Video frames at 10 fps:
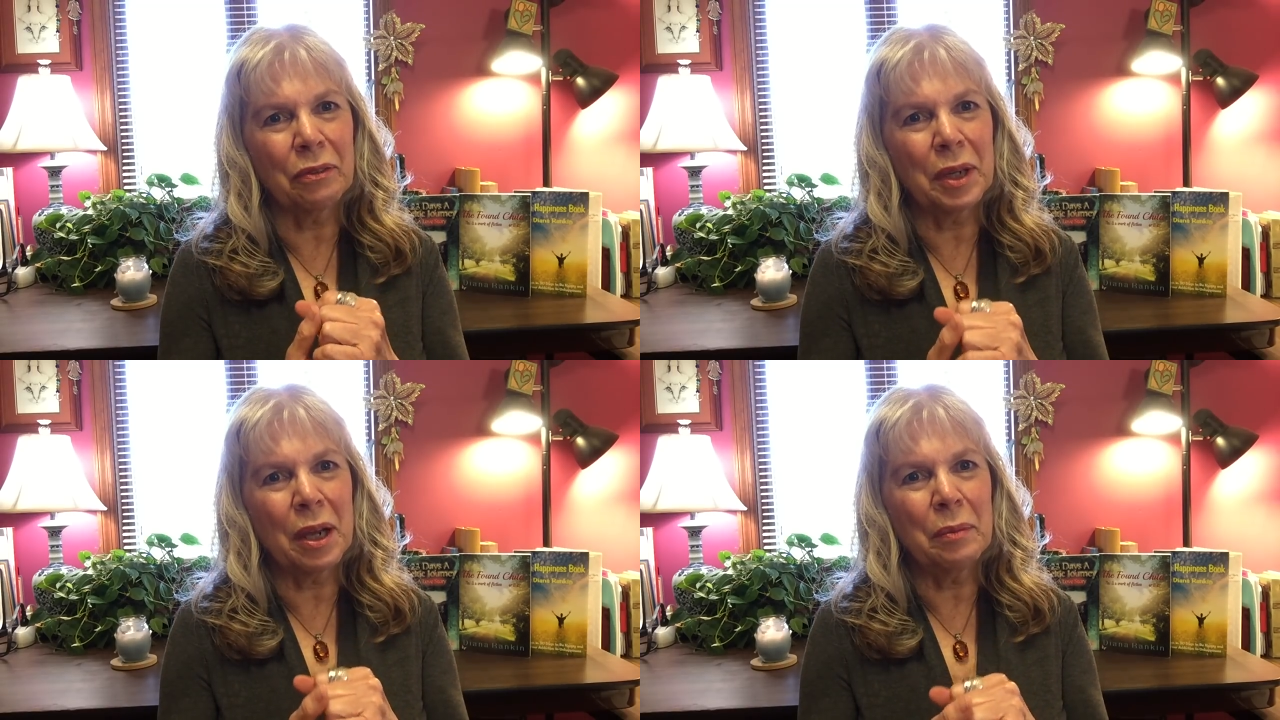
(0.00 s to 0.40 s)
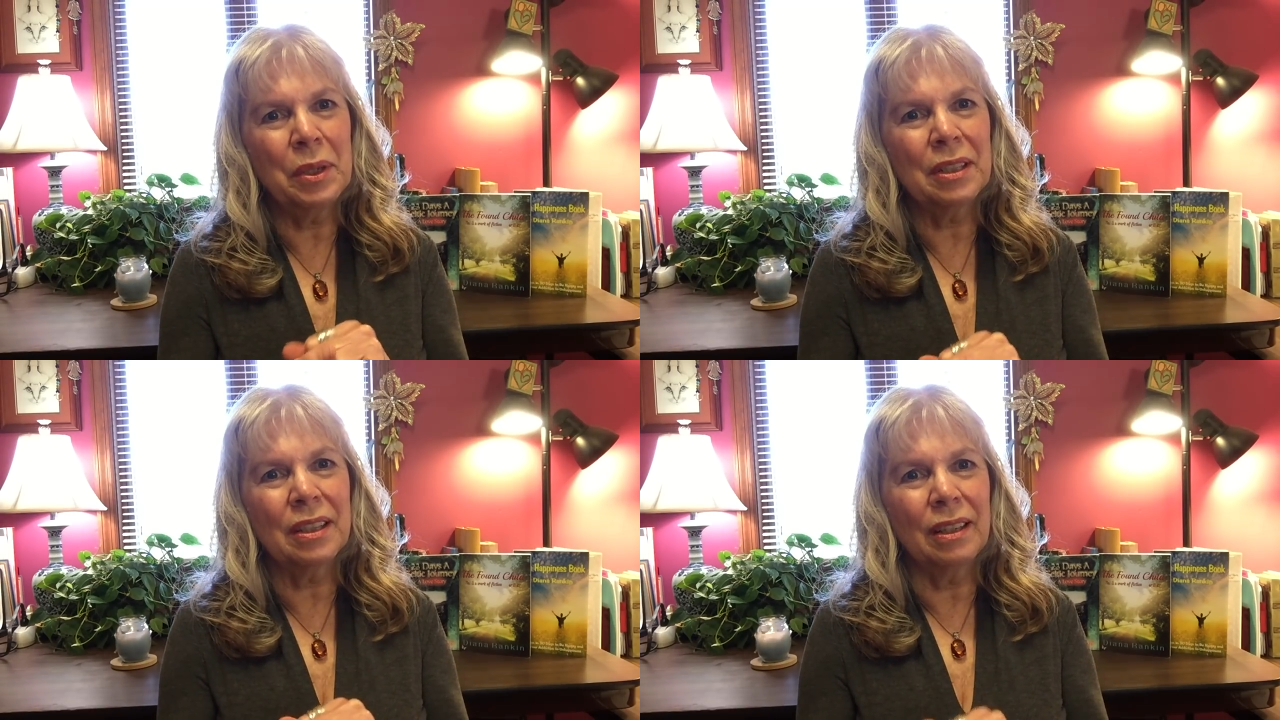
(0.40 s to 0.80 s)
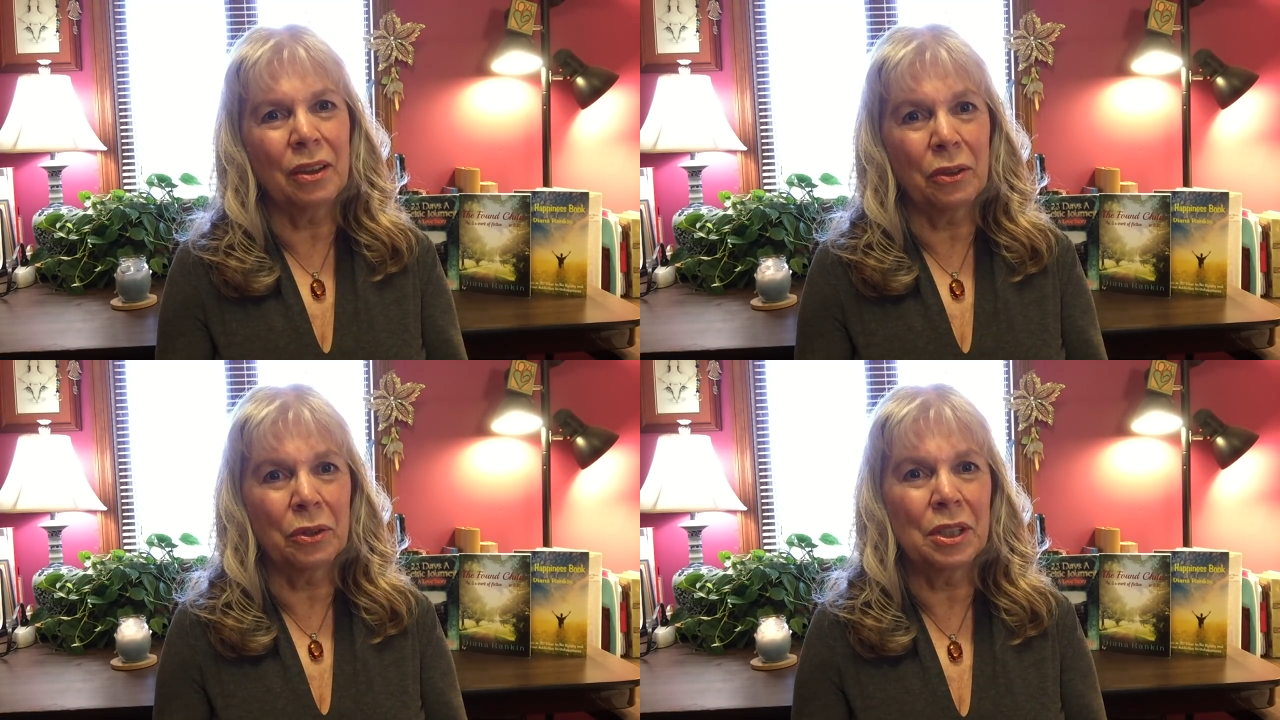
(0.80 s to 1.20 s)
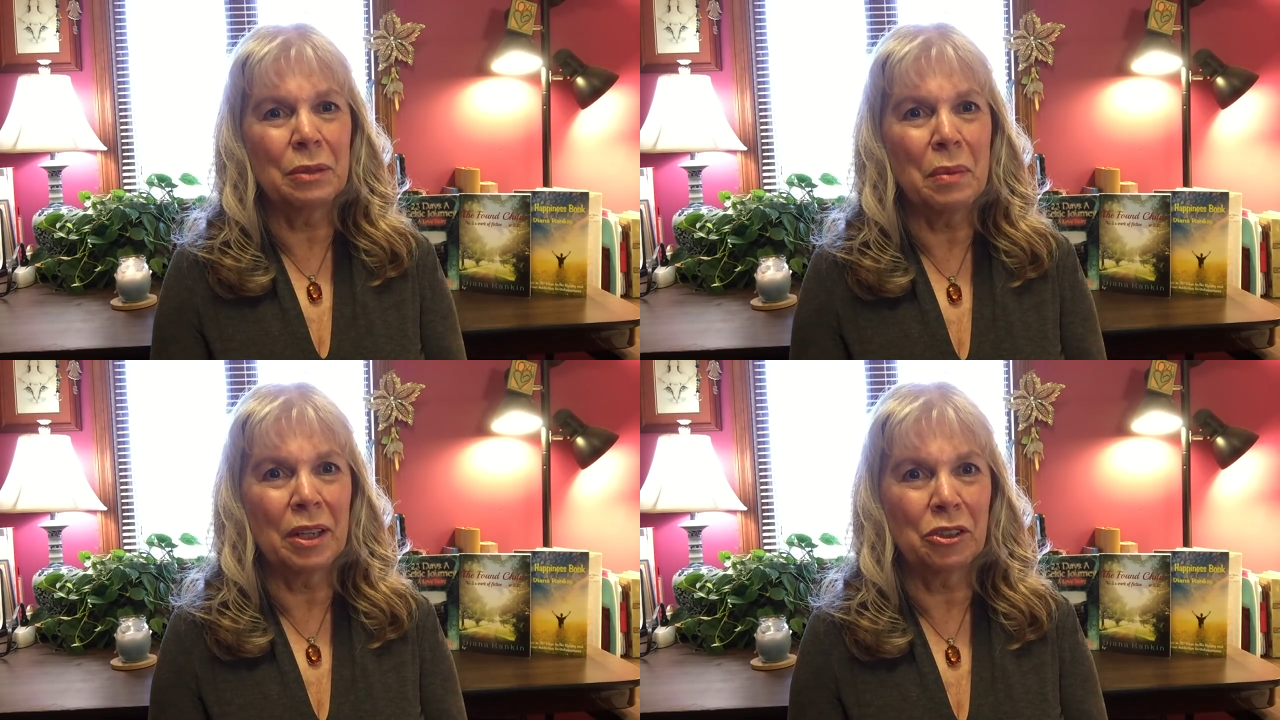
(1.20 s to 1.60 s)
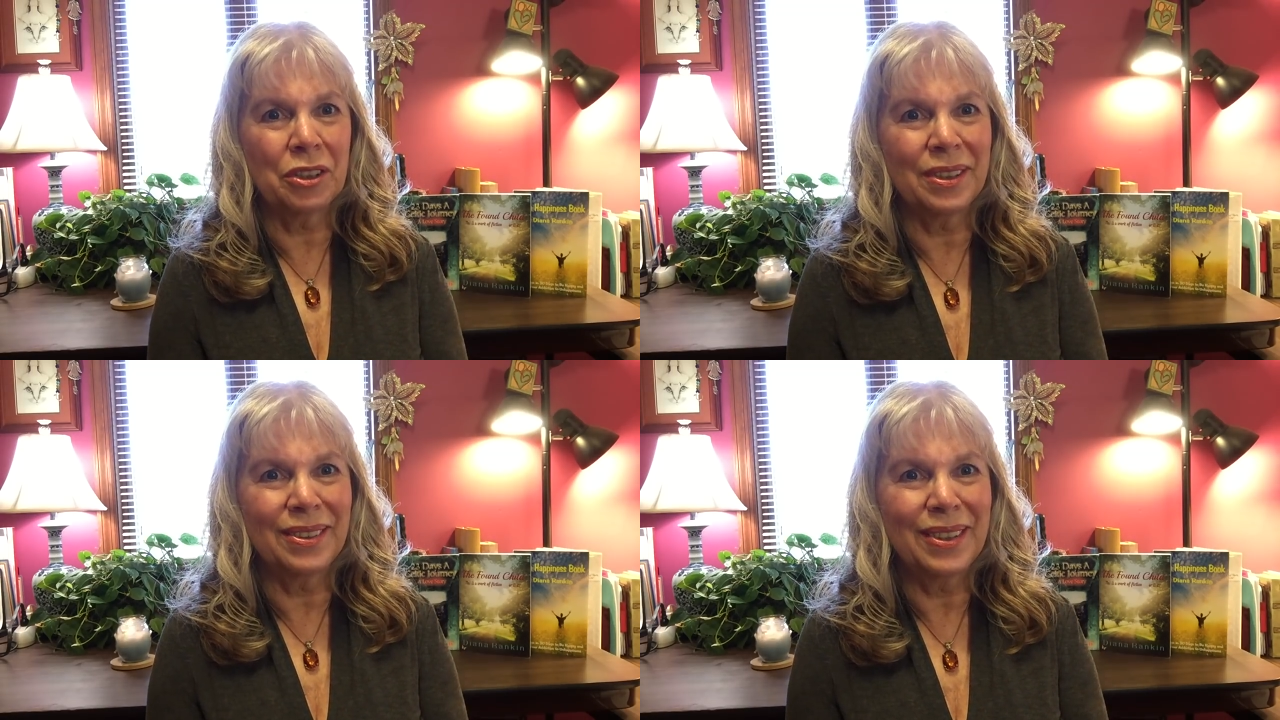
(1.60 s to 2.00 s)
we come into the third
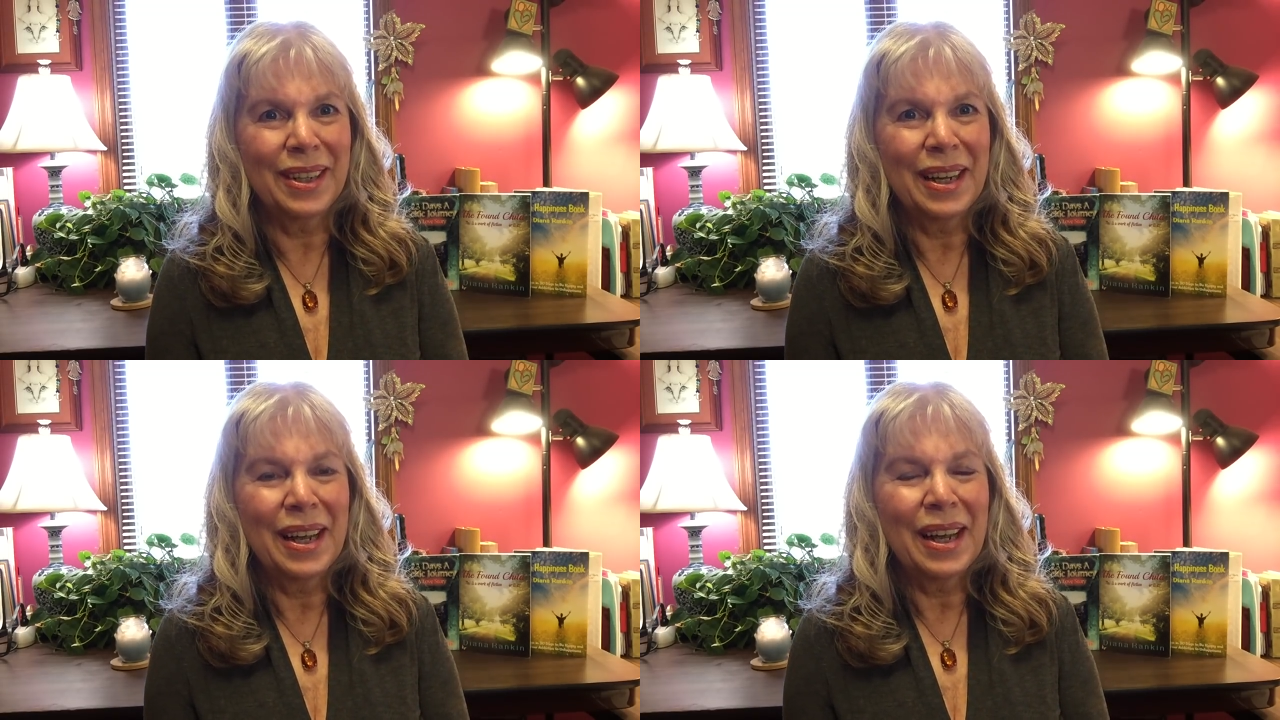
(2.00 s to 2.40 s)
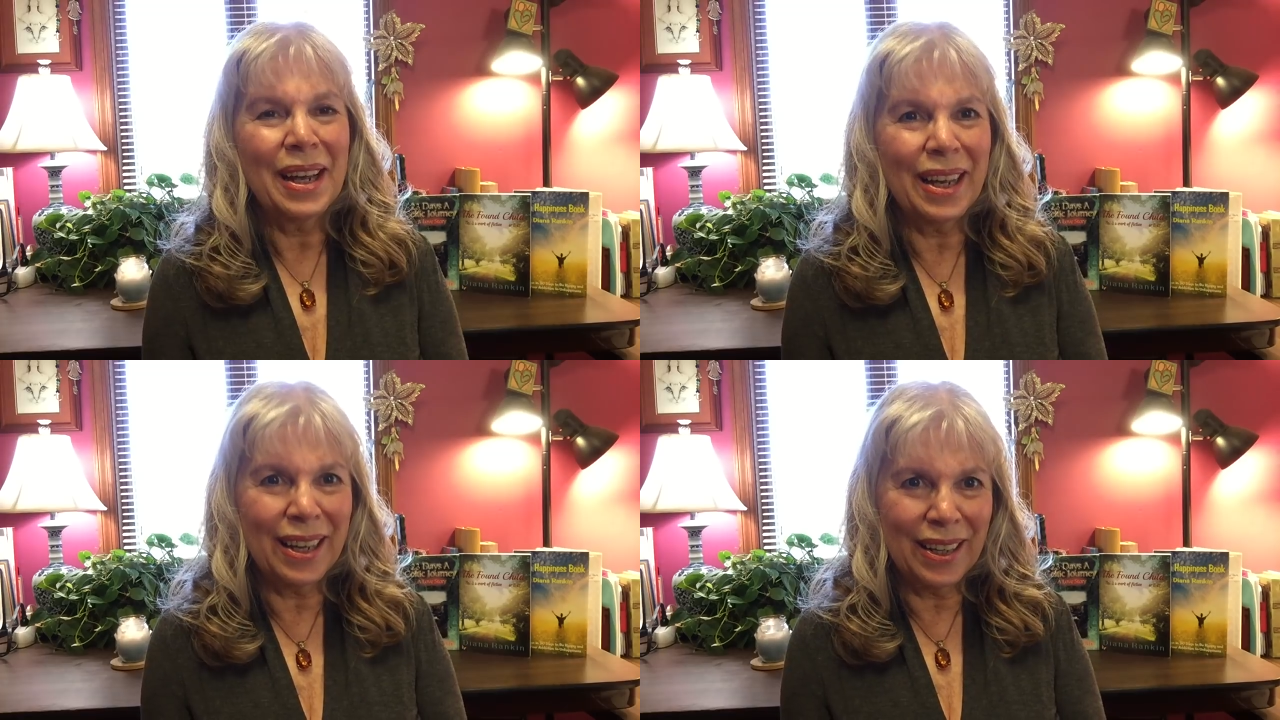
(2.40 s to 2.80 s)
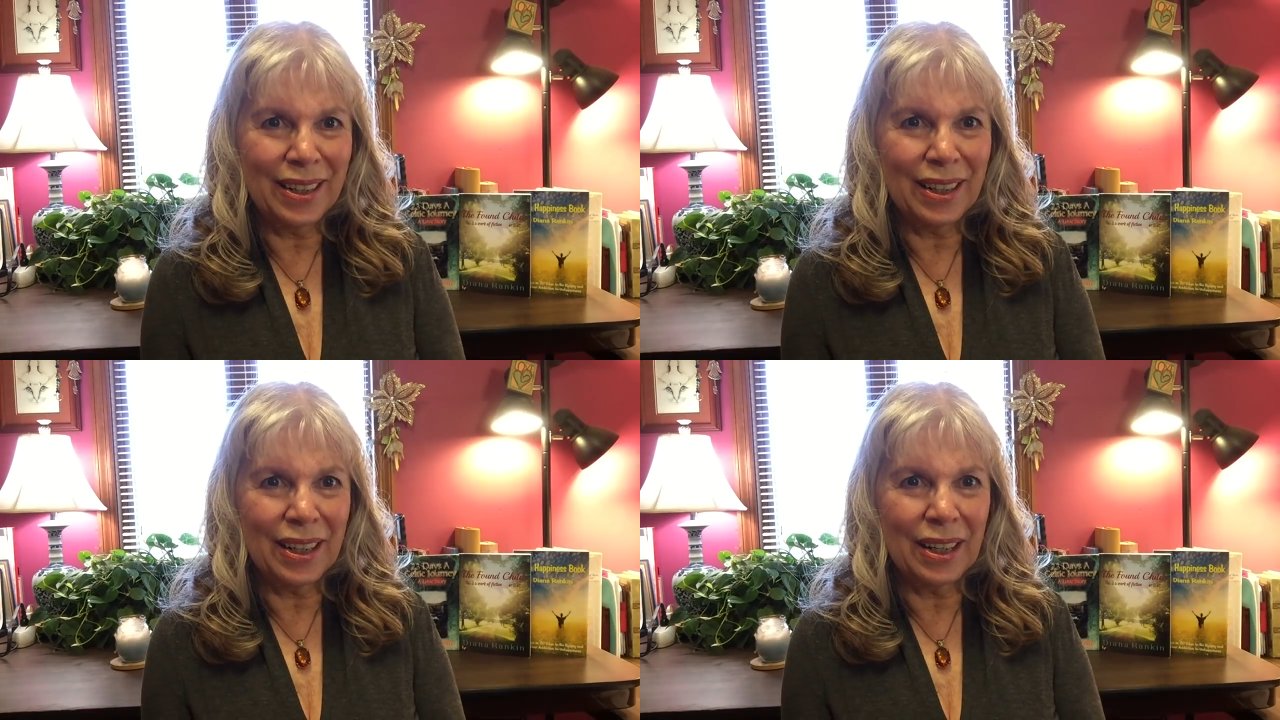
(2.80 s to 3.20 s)
dimension, and